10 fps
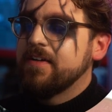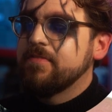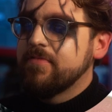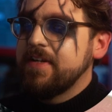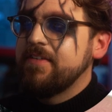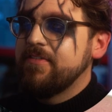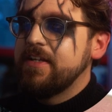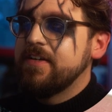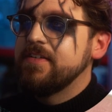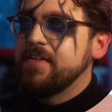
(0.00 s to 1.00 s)
Really,
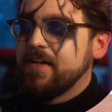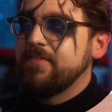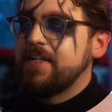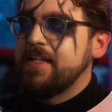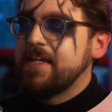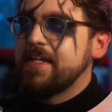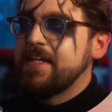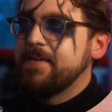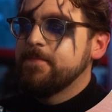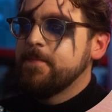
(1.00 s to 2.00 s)
really good. I really like
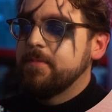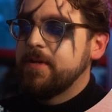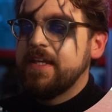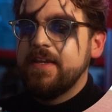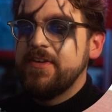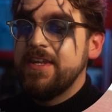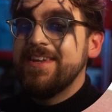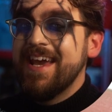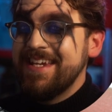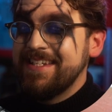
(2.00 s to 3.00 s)
it. I'm going to give it
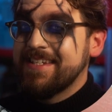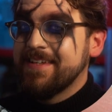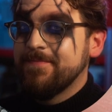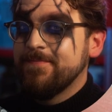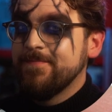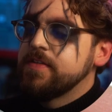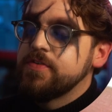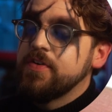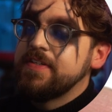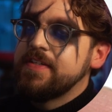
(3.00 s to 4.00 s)
an 8. So
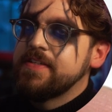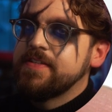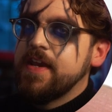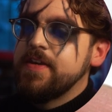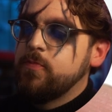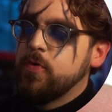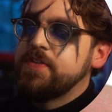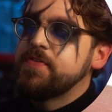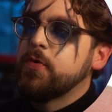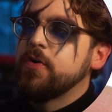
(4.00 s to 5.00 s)
trying to decide what
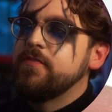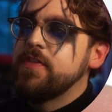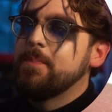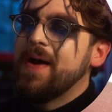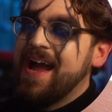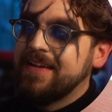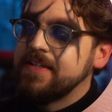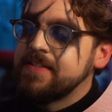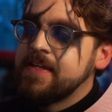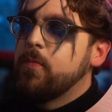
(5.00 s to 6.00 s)
to score it for the
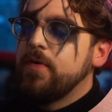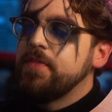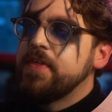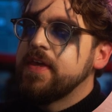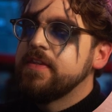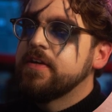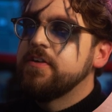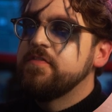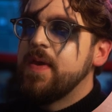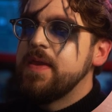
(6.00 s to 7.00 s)
palette, but one thing that
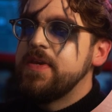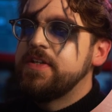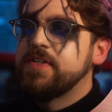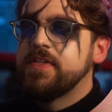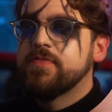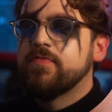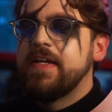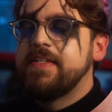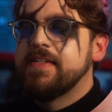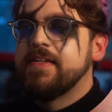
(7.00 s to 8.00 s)
could have maybe just
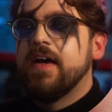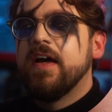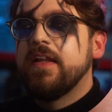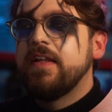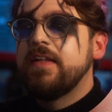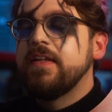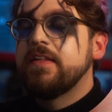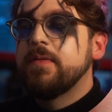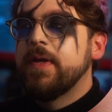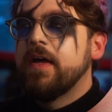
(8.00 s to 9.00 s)
raised it a
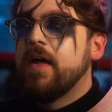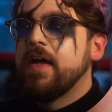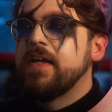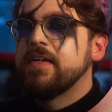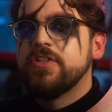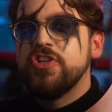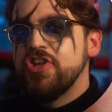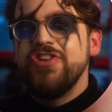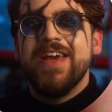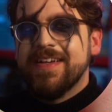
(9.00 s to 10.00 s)
little bit higher to
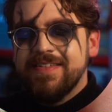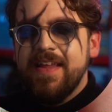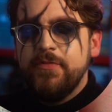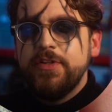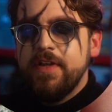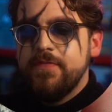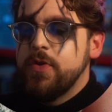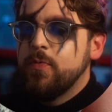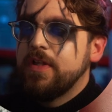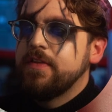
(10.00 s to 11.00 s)
the next level, if
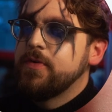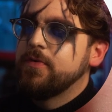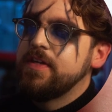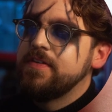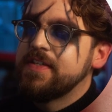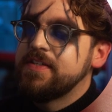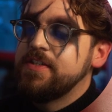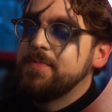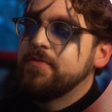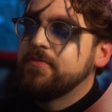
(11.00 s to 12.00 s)
you will, if you want to use that
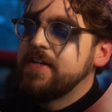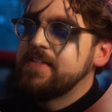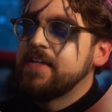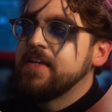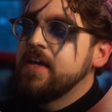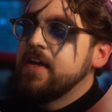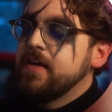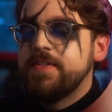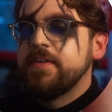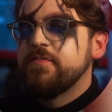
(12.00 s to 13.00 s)
stupid phrasing,
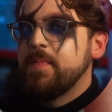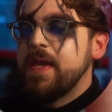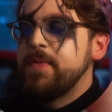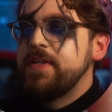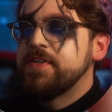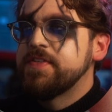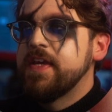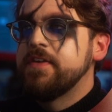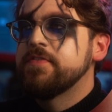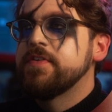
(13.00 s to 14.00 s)
is you could have maybe just
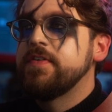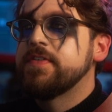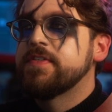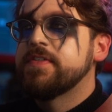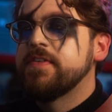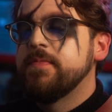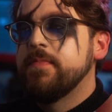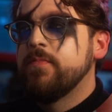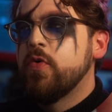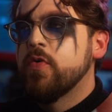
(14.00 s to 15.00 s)
introduced
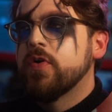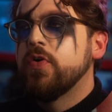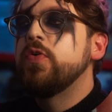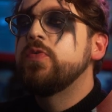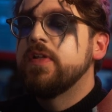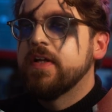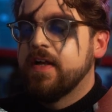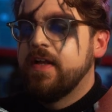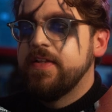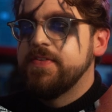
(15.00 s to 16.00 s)
some more cooler
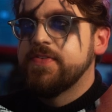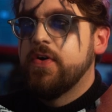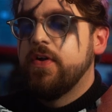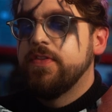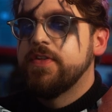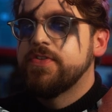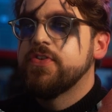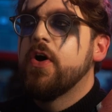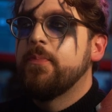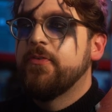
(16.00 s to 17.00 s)
colors on the
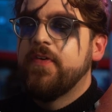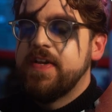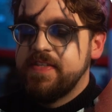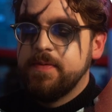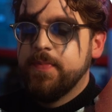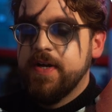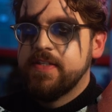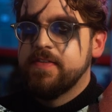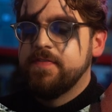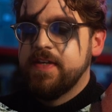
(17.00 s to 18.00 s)
top facing
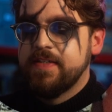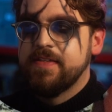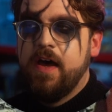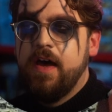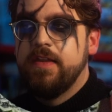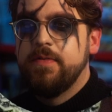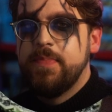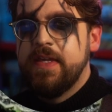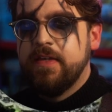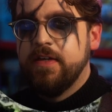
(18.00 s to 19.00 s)
parts of things that aren't
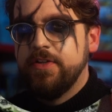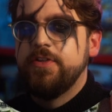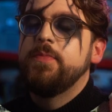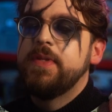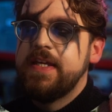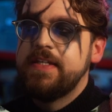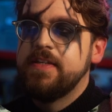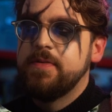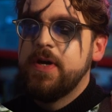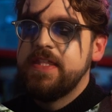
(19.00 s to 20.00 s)
being
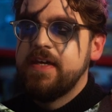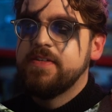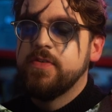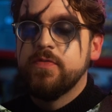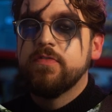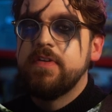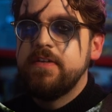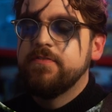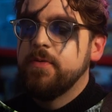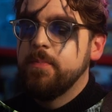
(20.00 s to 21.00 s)
illuminated by that sort of
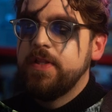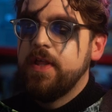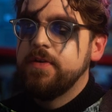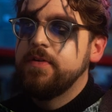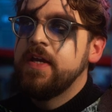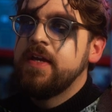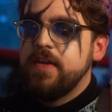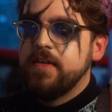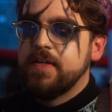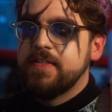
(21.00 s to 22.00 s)
green from below. A
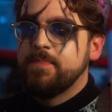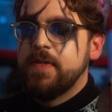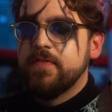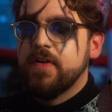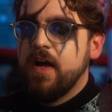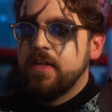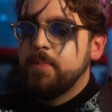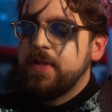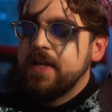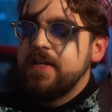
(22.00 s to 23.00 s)
nice bit of color
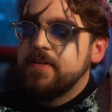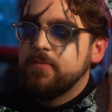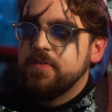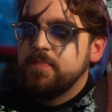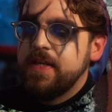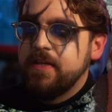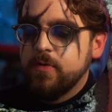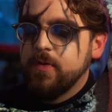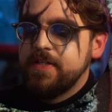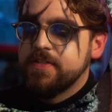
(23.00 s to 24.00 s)
play that would have been
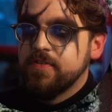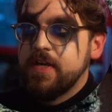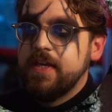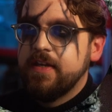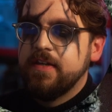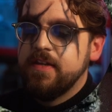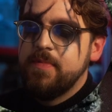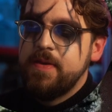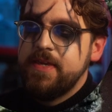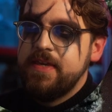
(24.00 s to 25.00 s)
quite striking
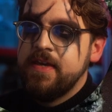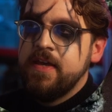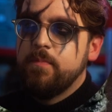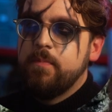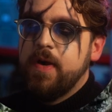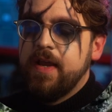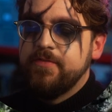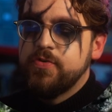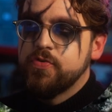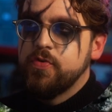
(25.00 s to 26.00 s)
and maybe might
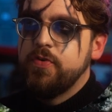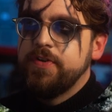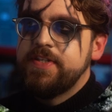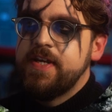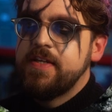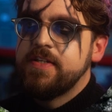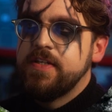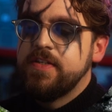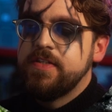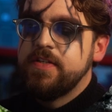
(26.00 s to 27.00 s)
have drawn
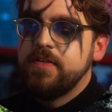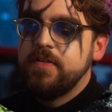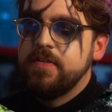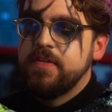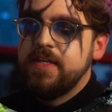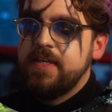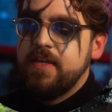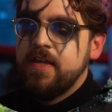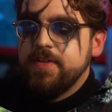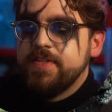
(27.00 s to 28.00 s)
attention to
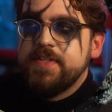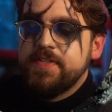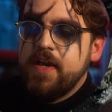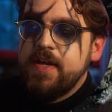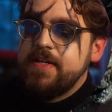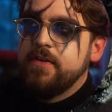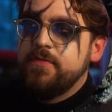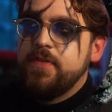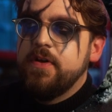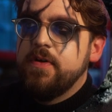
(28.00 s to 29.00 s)
the underside
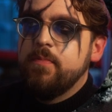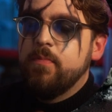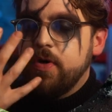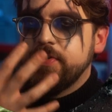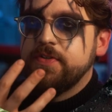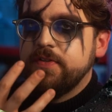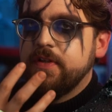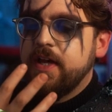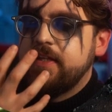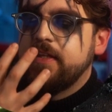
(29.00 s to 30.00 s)
of the
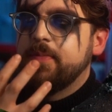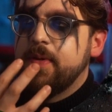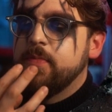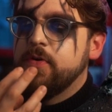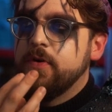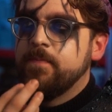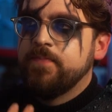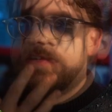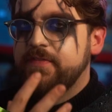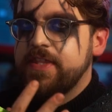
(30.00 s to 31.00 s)
model a little bit more.
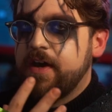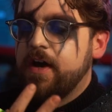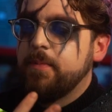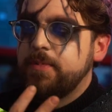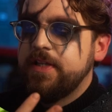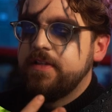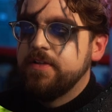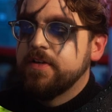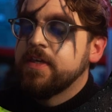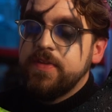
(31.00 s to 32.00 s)
Give it that uplit
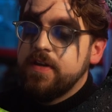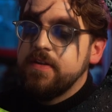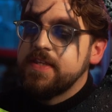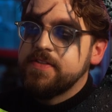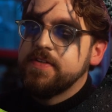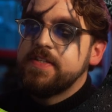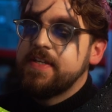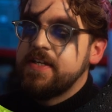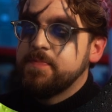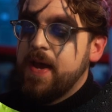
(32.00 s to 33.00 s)
look. That's not to
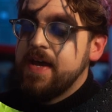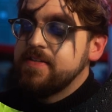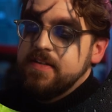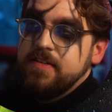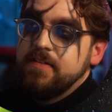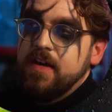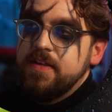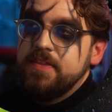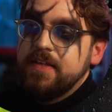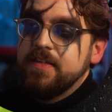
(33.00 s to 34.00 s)
say it's bad, and
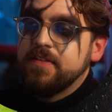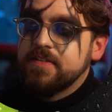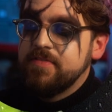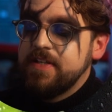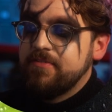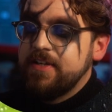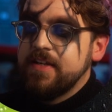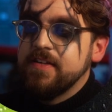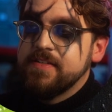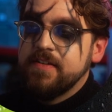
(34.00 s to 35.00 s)
I think it looks really, really
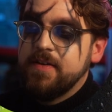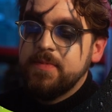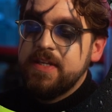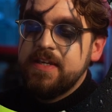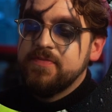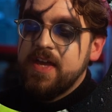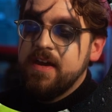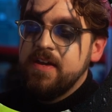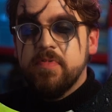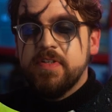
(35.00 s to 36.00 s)
good, so I'm going to give
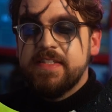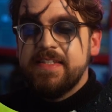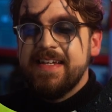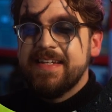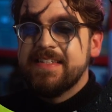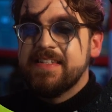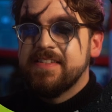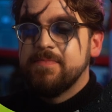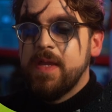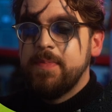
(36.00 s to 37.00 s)
that a
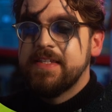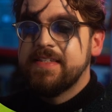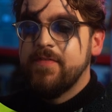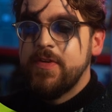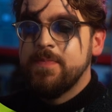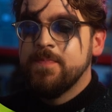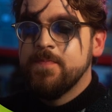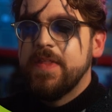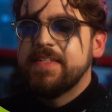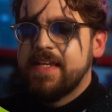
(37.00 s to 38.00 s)
6, maybe a
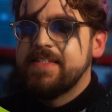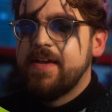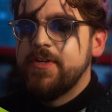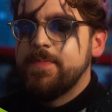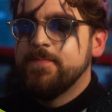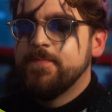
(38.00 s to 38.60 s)
7. Let's say a 7.